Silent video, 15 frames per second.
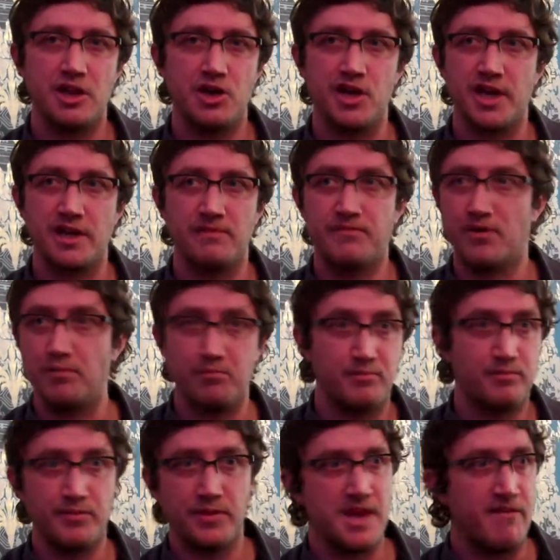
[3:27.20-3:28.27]
learning from
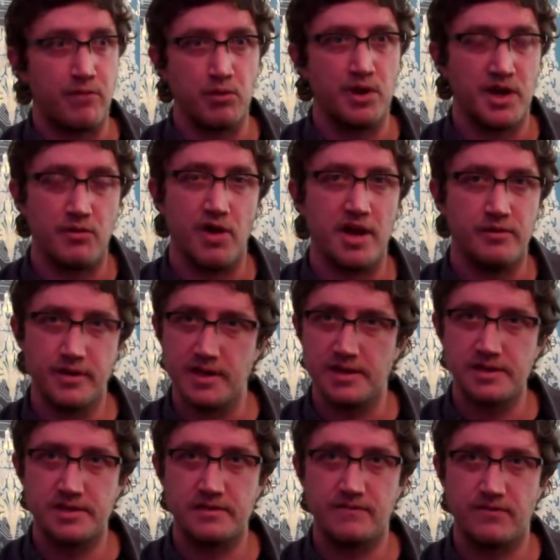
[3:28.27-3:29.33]
everyone around
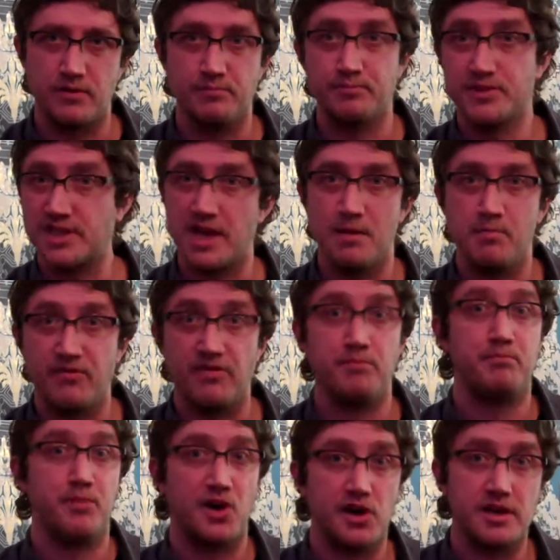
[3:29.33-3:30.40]
us, from Seb, from
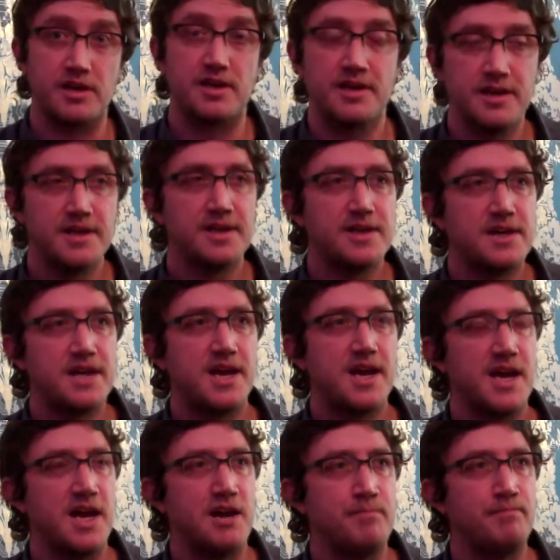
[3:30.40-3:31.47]
Mark,
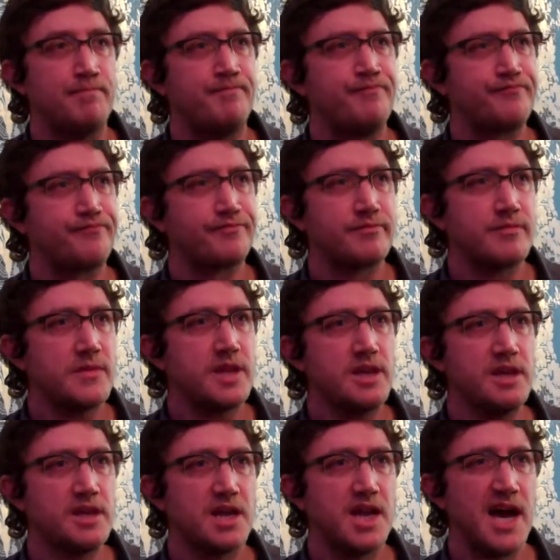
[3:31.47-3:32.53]
um,
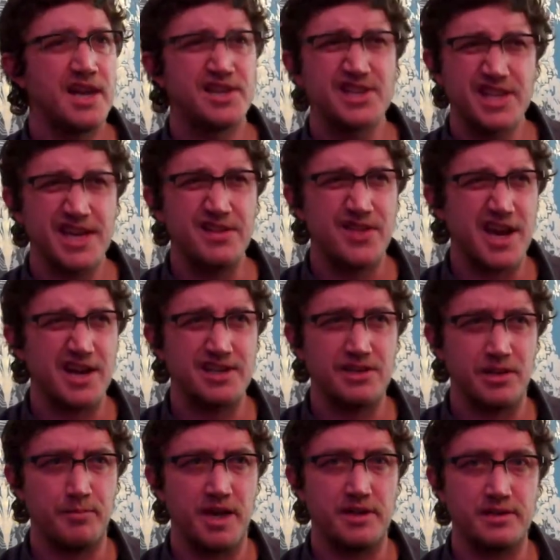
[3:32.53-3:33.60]
and stayed there
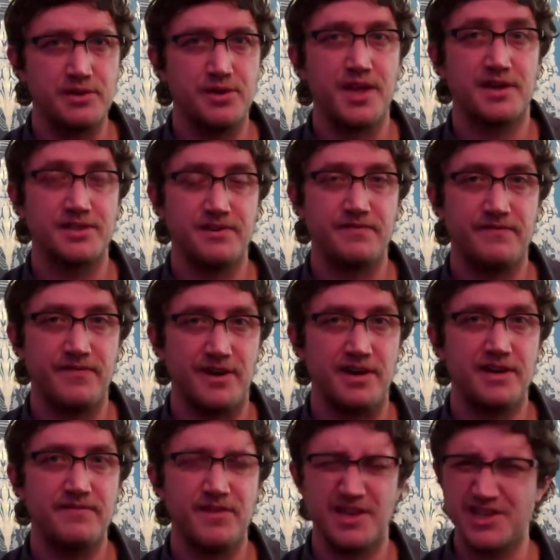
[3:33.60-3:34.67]
till about two thousand
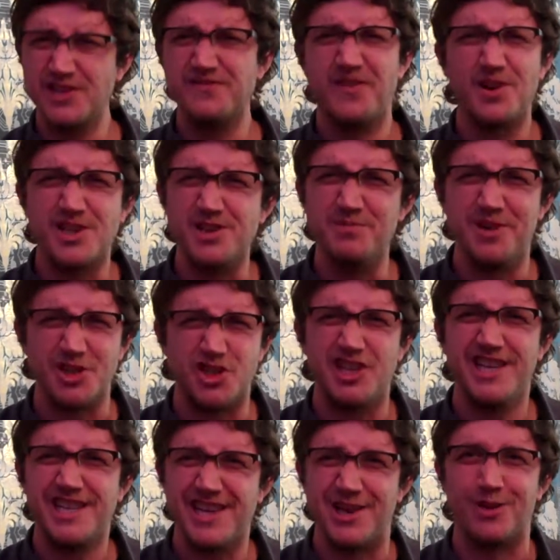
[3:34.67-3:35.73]
five. Is this far too much
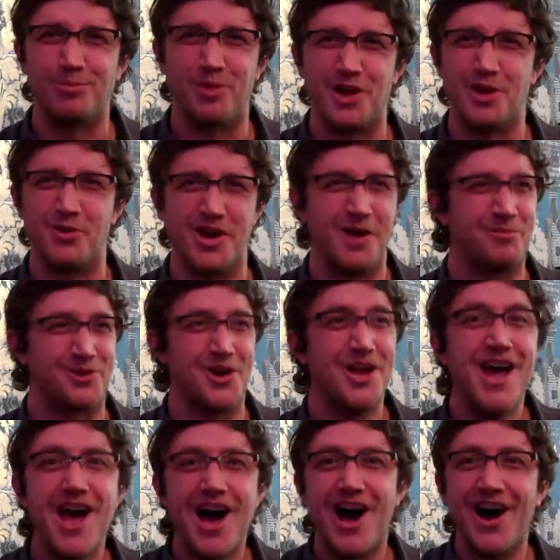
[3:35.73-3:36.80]
detail? Well, this is
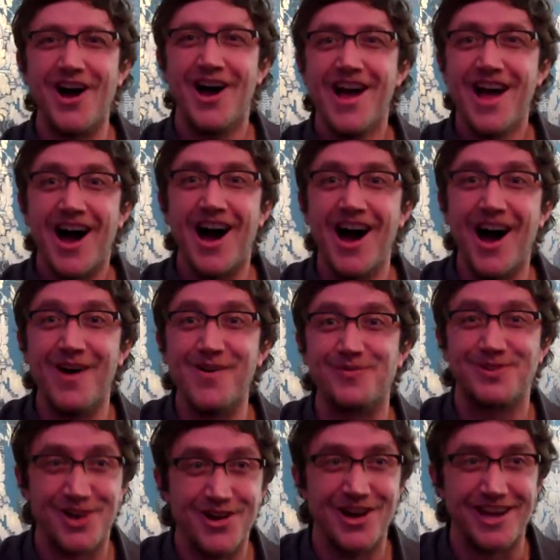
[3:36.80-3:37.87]
quite long, but you've had,
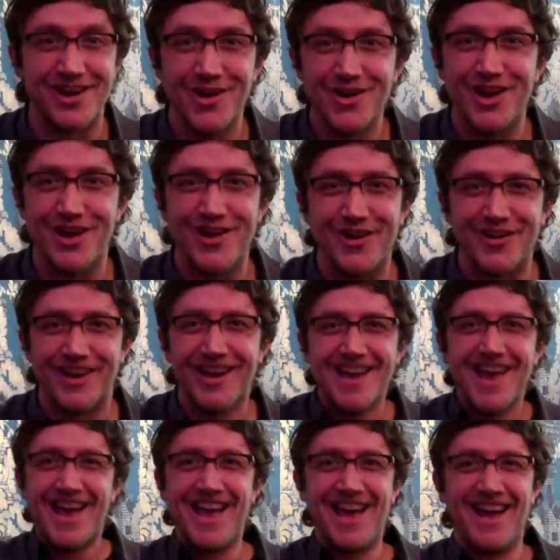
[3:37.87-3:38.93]
you've had a good long career
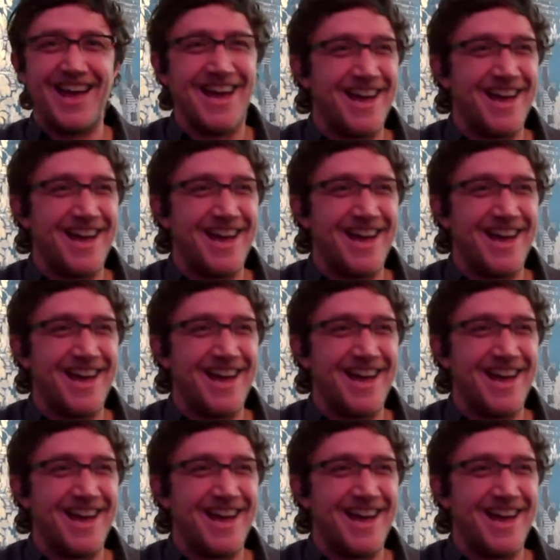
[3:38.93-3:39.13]
so far.